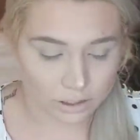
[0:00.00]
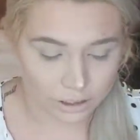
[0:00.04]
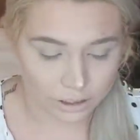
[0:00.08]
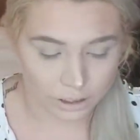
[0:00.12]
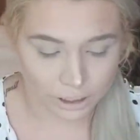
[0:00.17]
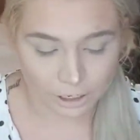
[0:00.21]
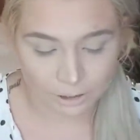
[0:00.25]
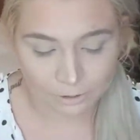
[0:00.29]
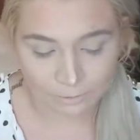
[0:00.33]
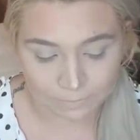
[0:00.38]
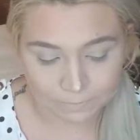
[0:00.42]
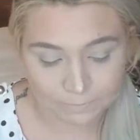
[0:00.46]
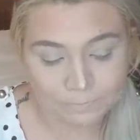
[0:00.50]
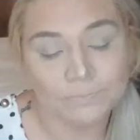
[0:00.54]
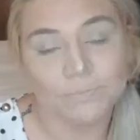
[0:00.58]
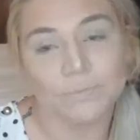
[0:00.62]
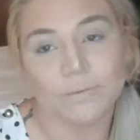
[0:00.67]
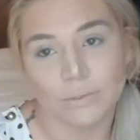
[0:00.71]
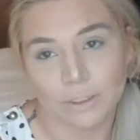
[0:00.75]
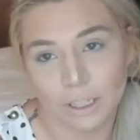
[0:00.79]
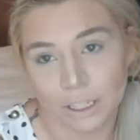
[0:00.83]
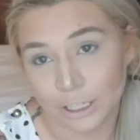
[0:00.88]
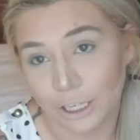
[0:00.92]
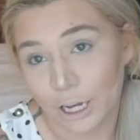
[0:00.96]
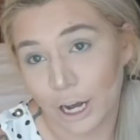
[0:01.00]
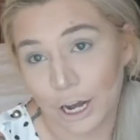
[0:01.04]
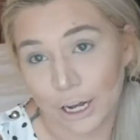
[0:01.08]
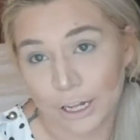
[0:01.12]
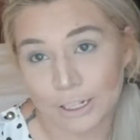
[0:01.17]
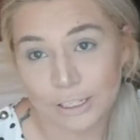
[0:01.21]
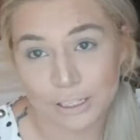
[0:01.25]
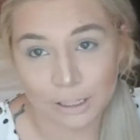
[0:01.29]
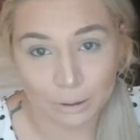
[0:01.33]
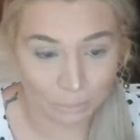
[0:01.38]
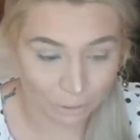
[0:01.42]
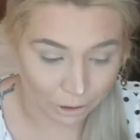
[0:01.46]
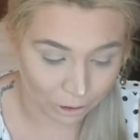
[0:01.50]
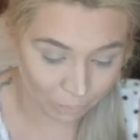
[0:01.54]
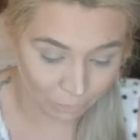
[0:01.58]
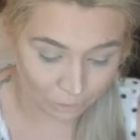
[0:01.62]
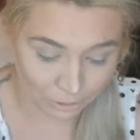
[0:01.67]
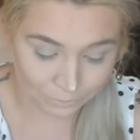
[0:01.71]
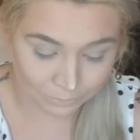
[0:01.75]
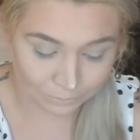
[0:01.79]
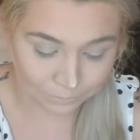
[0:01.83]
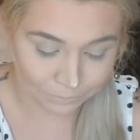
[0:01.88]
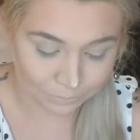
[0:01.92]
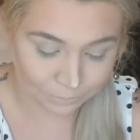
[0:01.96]
you know, duh, it's the middle
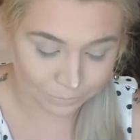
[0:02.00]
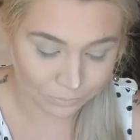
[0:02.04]
one.